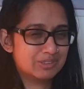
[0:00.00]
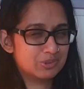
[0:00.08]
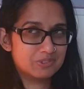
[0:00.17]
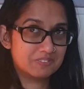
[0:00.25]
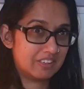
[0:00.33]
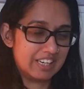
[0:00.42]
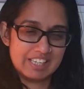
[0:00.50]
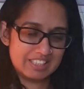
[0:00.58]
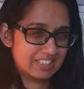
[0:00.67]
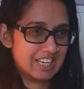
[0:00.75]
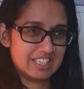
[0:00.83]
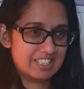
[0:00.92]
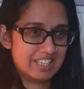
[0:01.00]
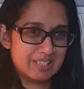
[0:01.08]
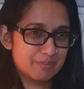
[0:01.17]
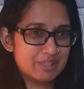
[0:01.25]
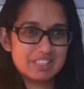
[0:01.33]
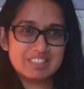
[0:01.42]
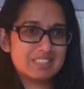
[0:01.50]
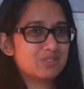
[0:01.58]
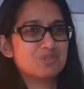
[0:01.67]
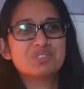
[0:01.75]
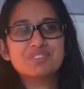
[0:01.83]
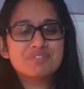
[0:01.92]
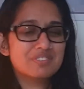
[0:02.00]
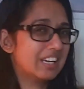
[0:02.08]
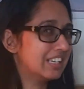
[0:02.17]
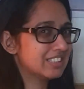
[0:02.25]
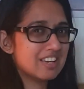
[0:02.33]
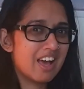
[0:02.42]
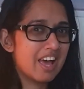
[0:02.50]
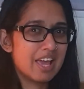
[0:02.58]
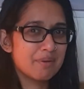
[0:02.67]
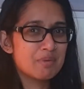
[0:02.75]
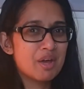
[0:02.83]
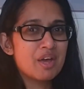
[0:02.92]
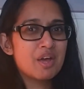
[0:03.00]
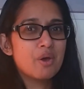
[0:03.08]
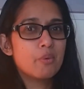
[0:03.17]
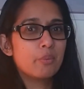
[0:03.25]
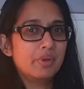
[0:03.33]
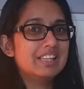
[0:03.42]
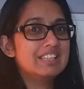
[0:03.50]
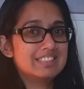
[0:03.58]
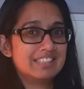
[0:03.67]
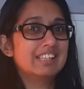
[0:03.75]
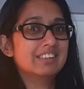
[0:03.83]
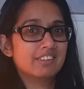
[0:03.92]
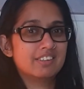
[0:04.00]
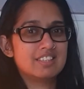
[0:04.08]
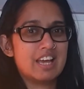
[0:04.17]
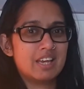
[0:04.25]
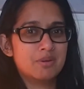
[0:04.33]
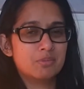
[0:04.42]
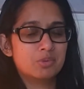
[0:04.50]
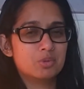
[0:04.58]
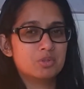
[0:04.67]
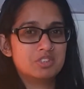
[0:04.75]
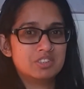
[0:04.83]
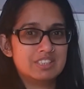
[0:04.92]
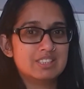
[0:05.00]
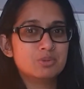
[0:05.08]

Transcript: was very exciting because this was the first time we'd seen those animals since